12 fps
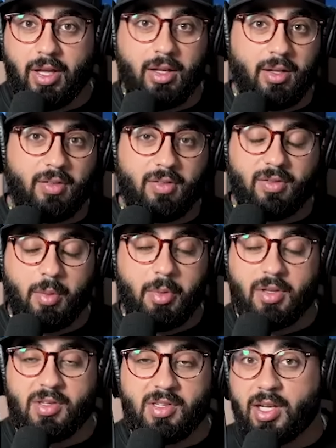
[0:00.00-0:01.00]
And it's some
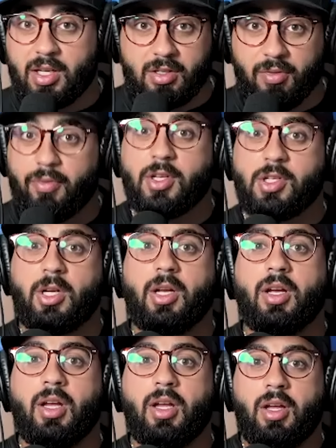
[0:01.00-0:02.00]
of the sickest
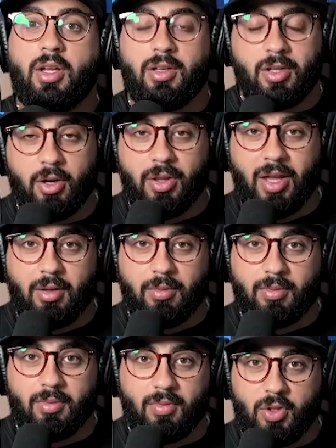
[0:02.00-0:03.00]
fishing, you know, that
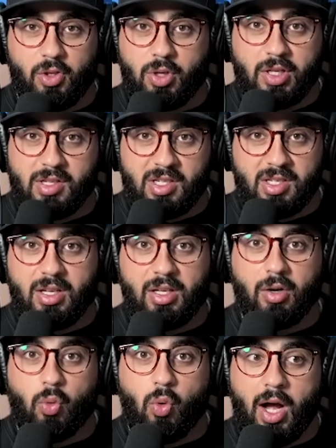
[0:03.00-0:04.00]
you can
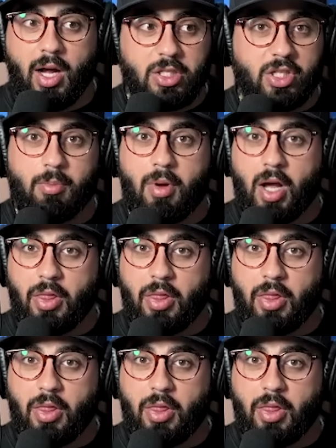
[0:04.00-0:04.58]
see and watch,